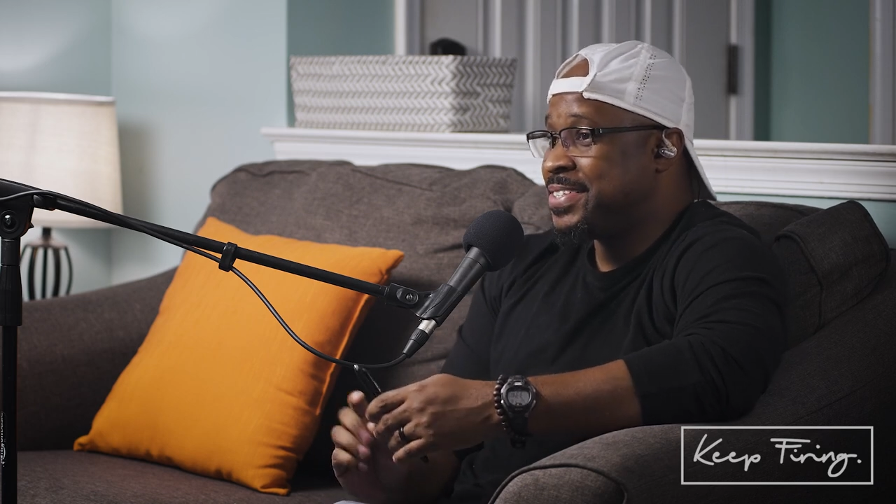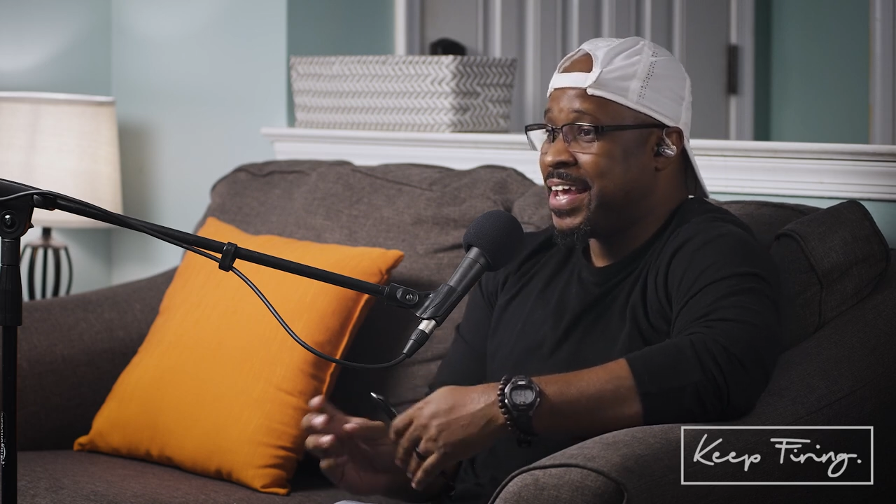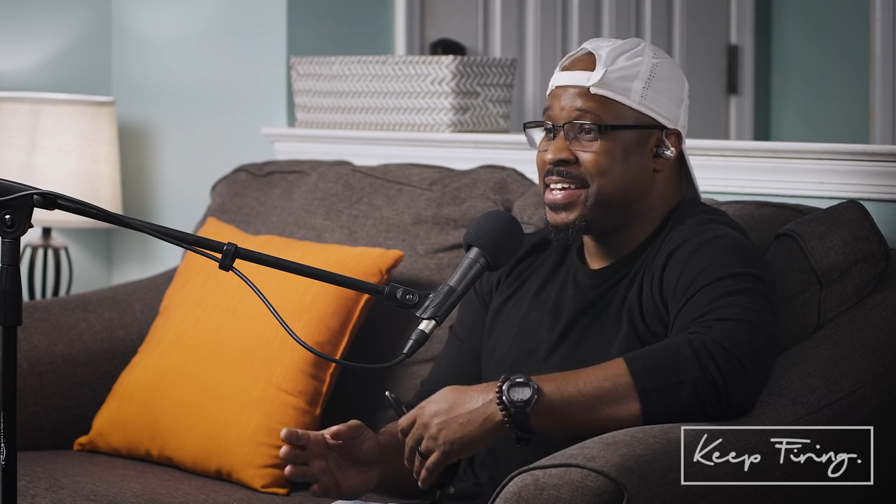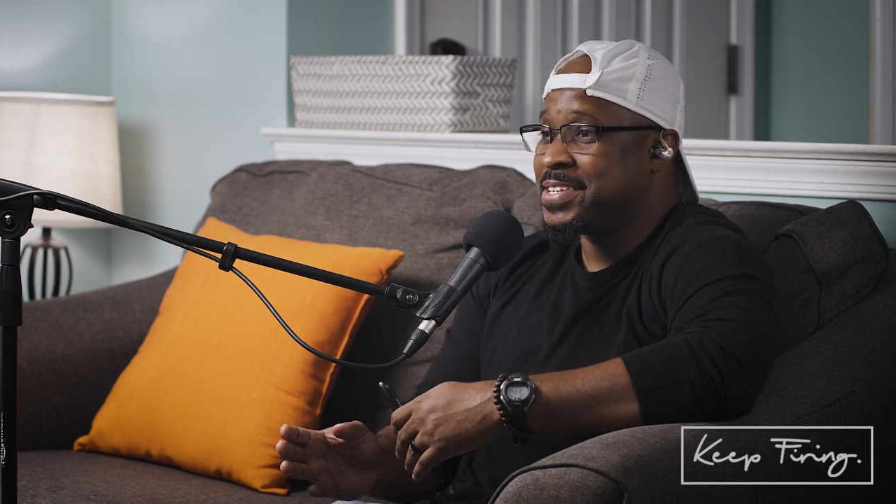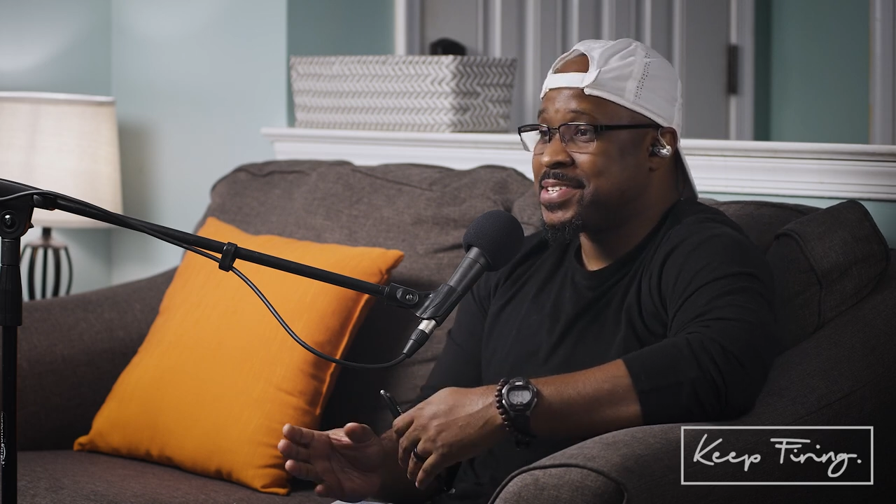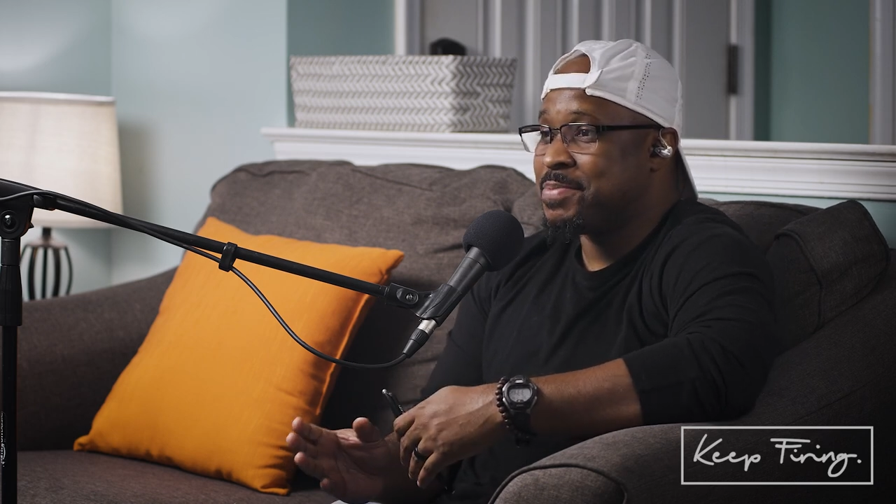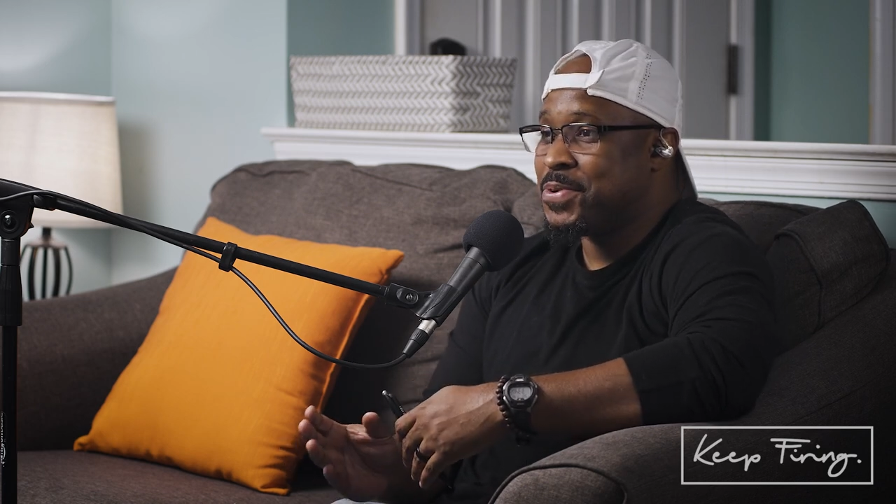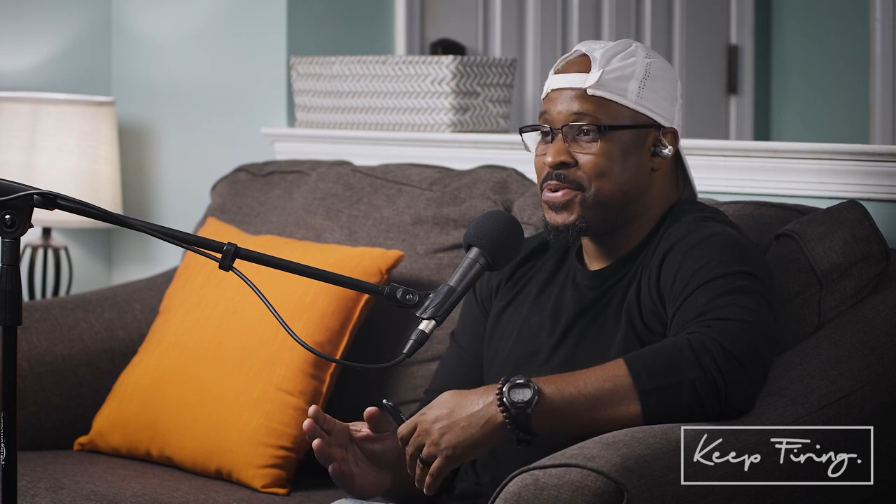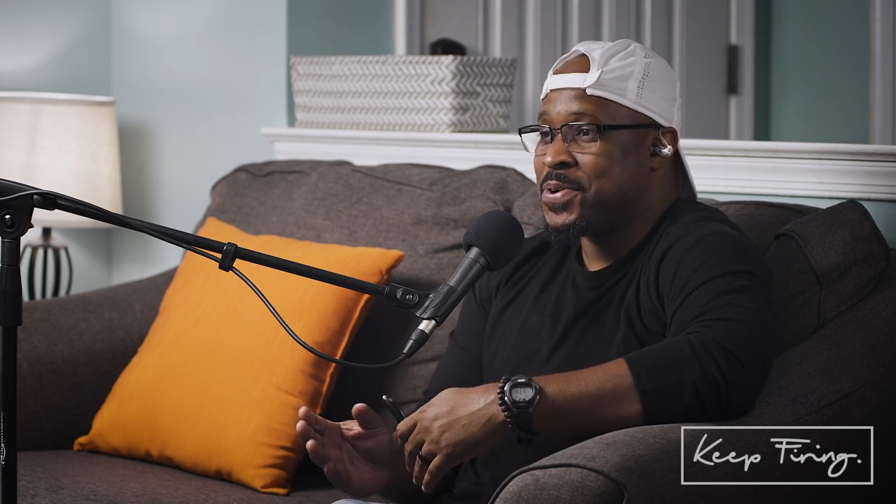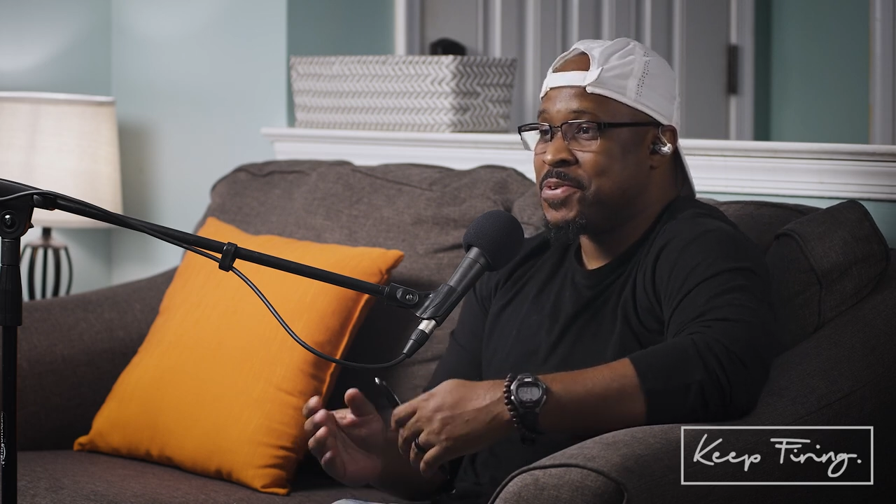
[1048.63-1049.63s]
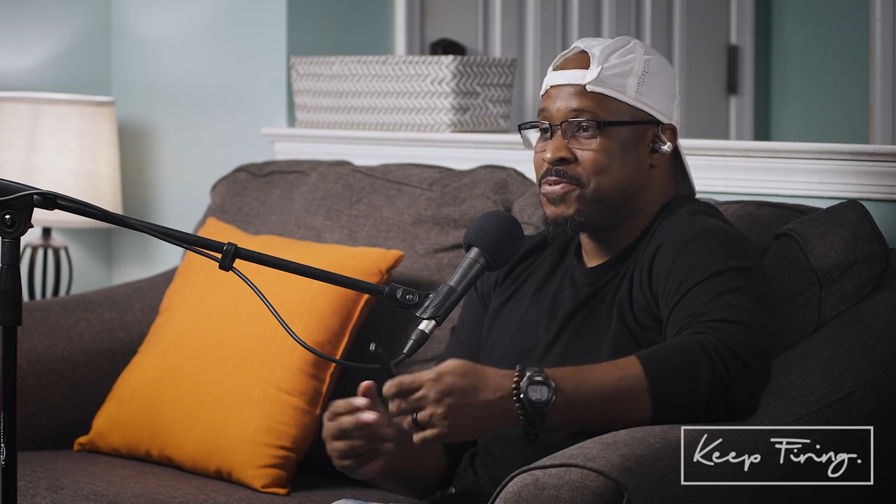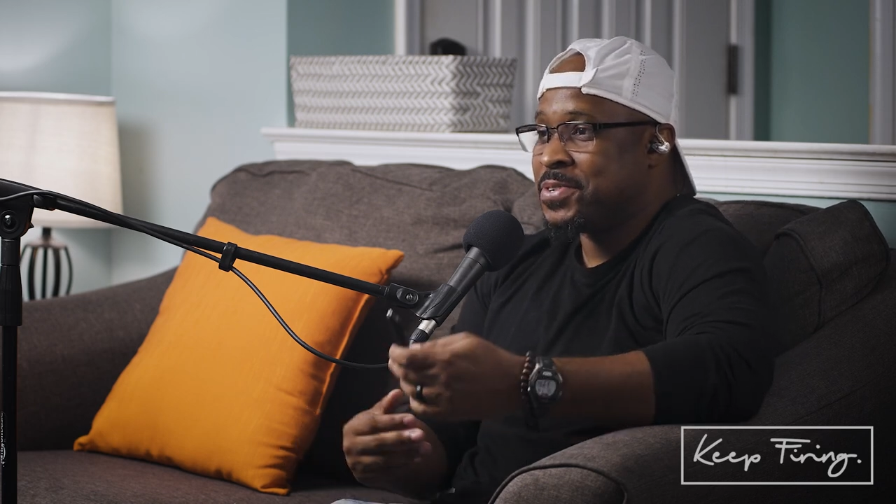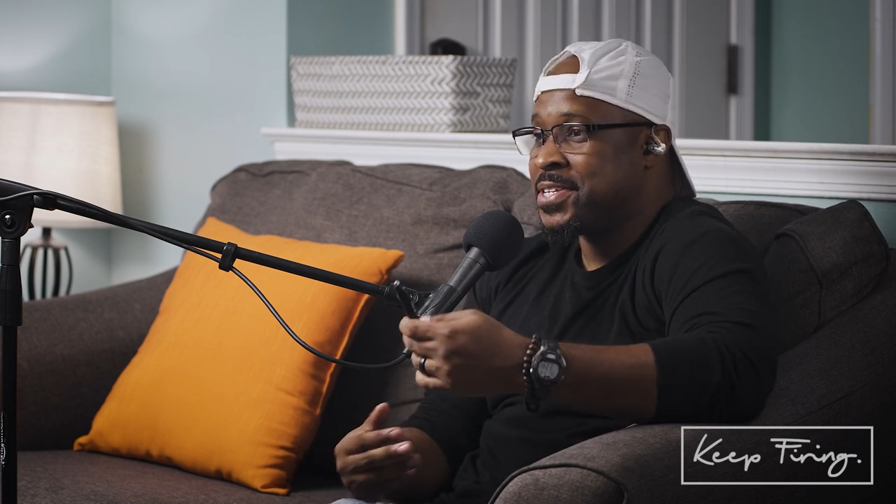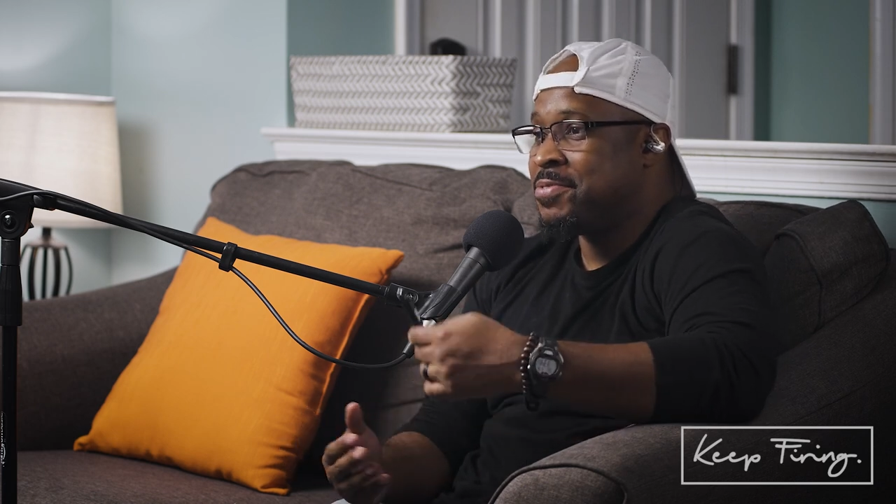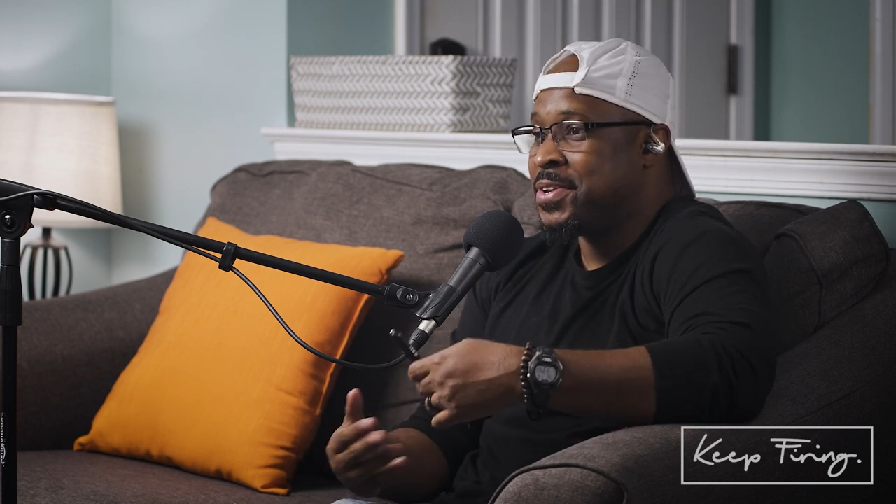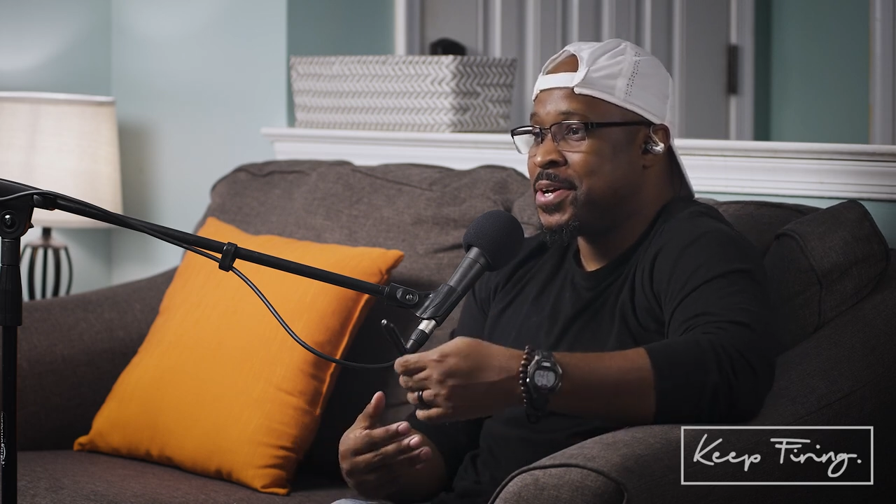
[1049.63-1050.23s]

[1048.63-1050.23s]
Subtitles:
dancing some more, receiving